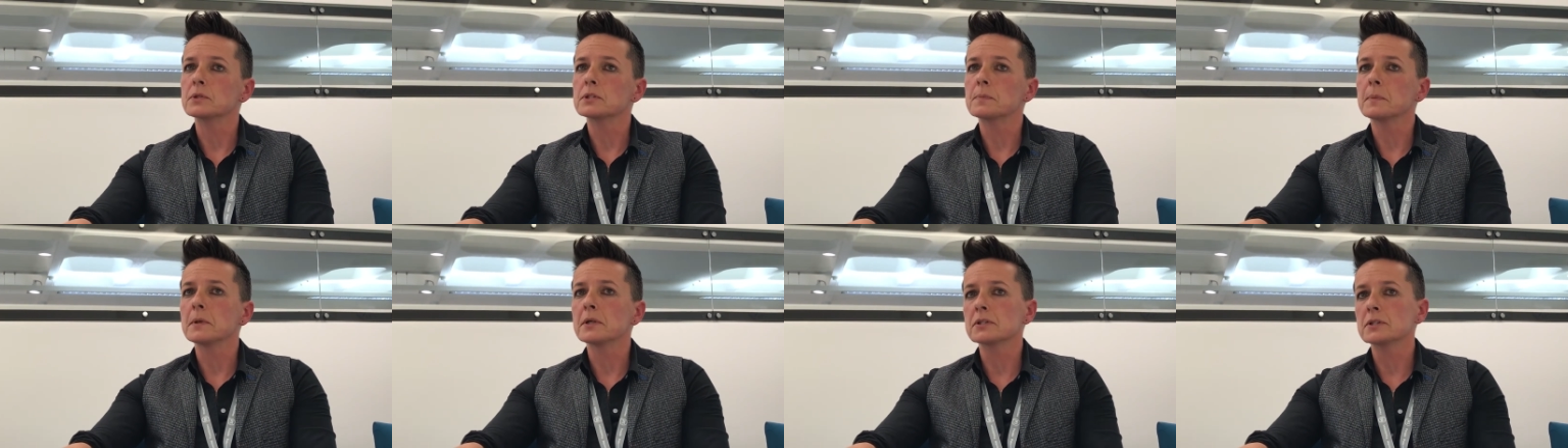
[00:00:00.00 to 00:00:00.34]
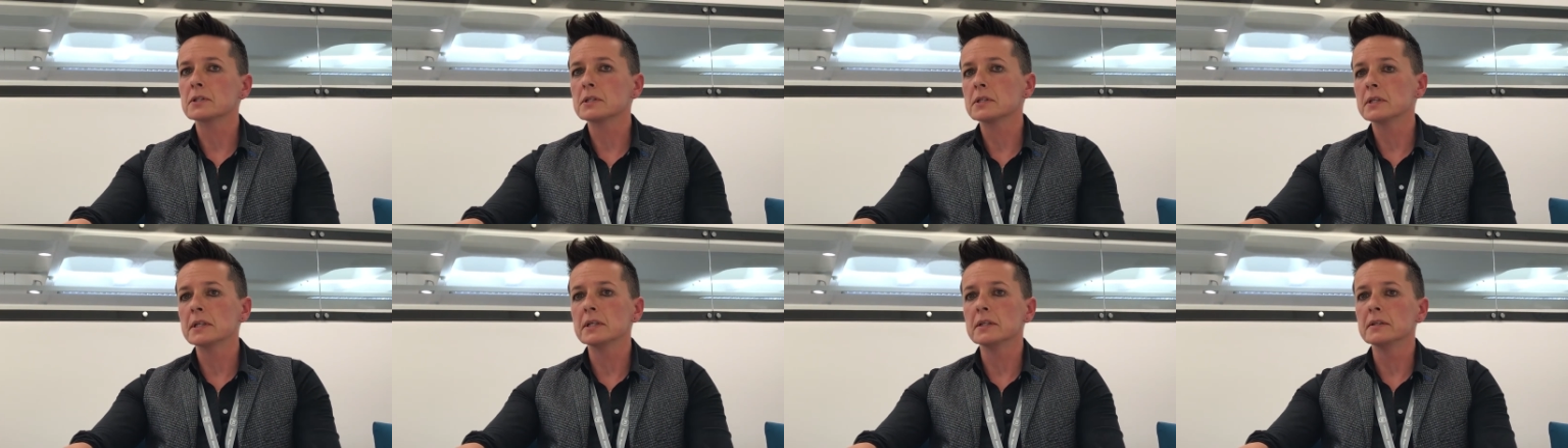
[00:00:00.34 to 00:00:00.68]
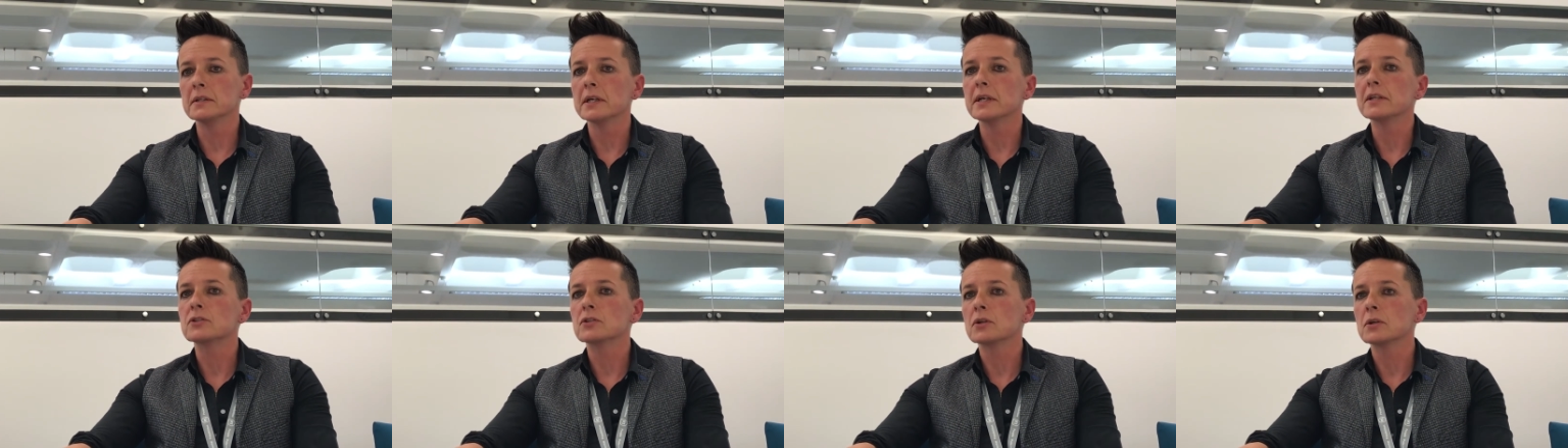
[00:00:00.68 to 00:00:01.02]
especially in
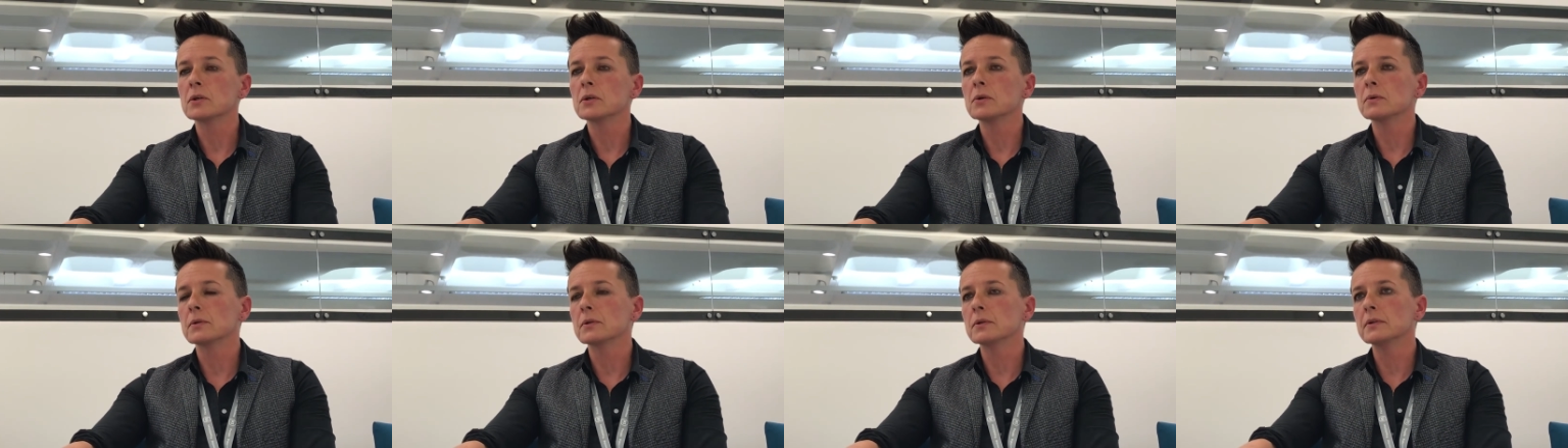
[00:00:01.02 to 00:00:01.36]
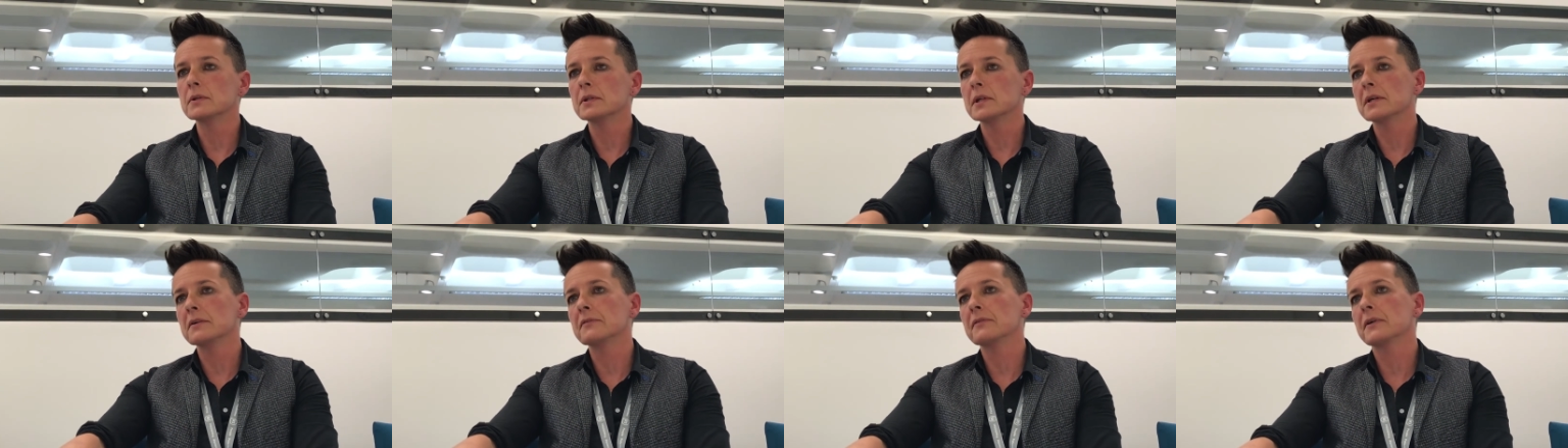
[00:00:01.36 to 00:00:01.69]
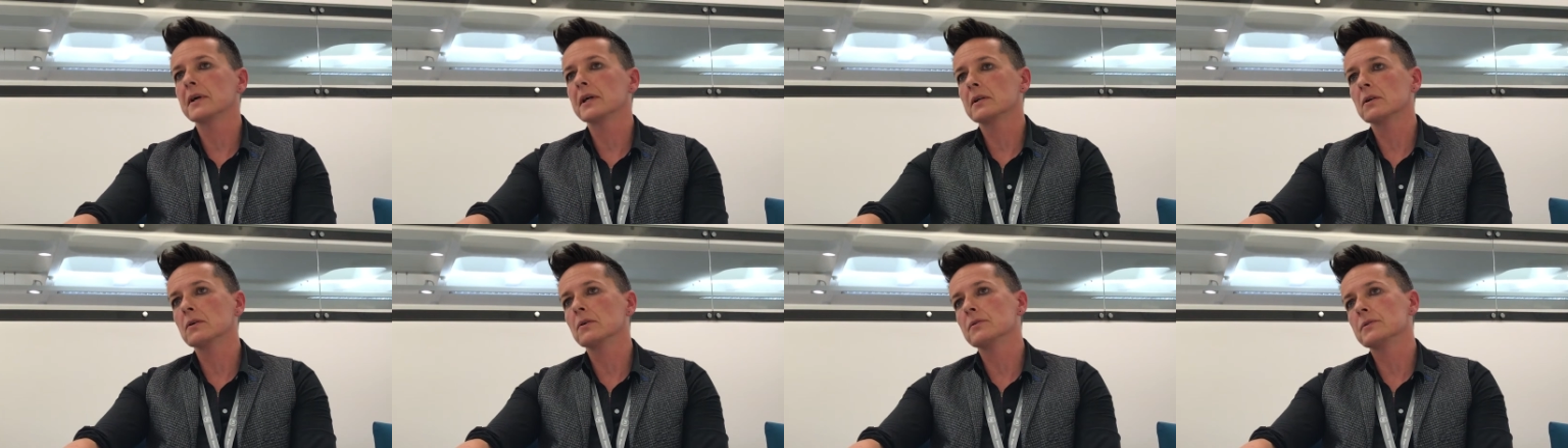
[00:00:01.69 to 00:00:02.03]
their childhood, they've
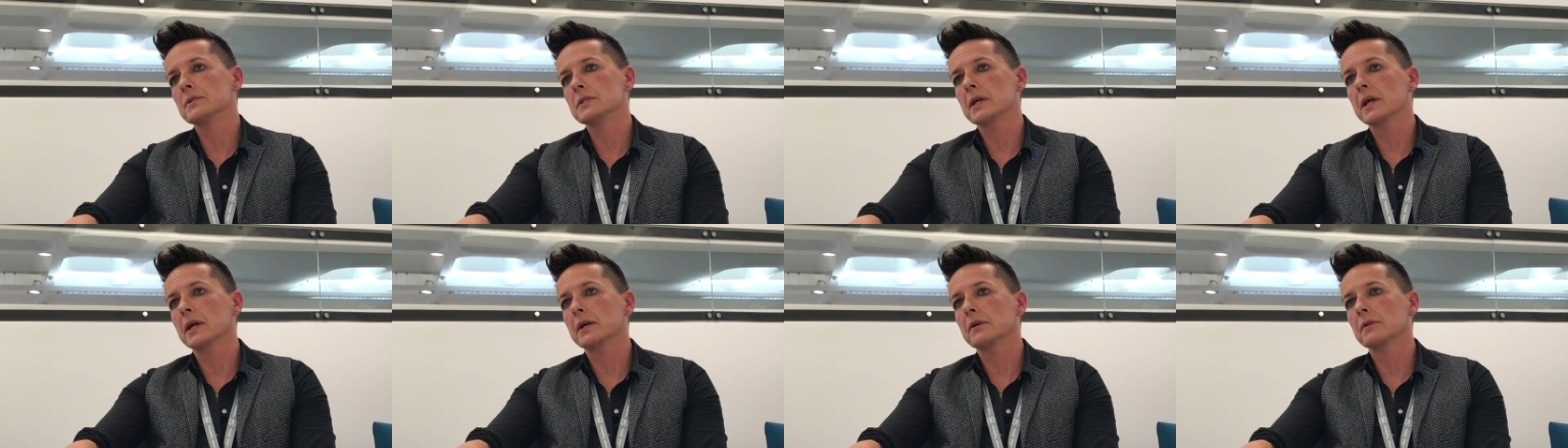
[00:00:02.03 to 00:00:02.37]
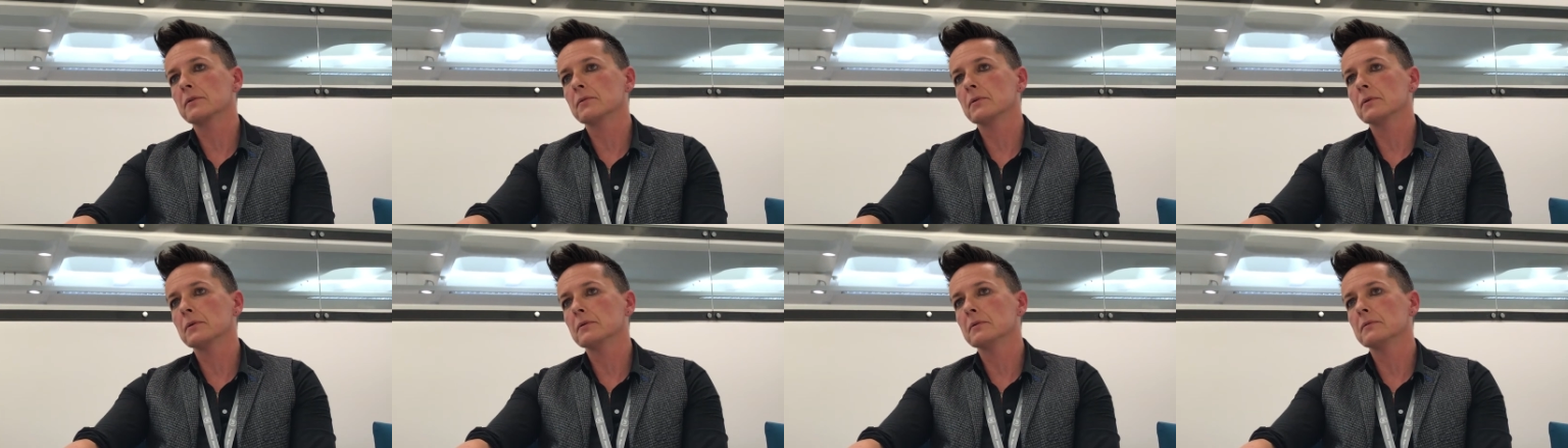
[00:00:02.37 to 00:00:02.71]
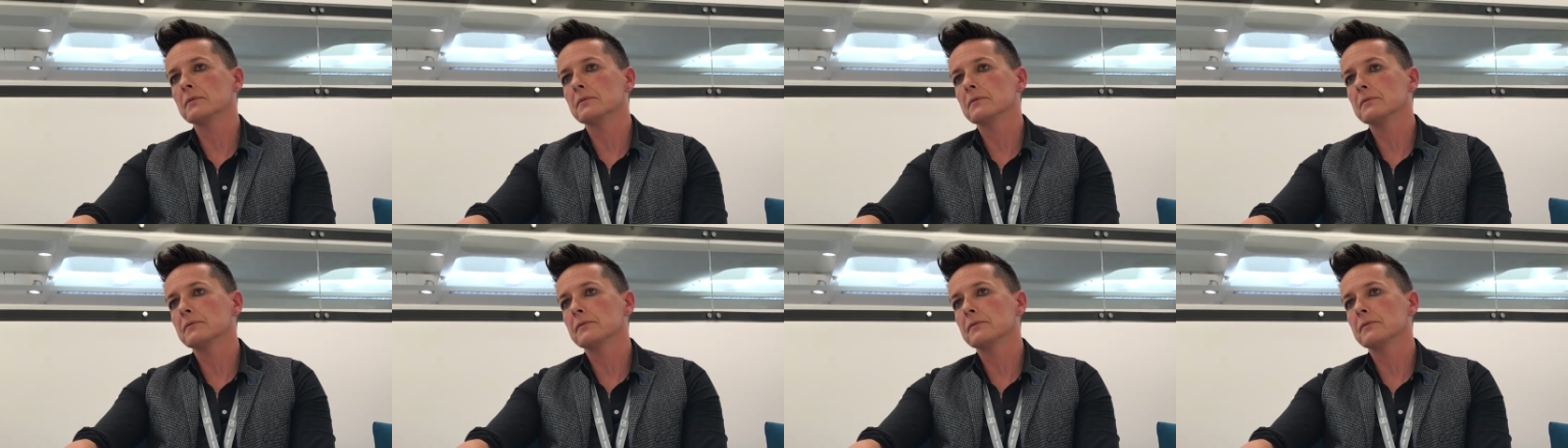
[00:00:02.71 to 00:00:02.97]
had contact through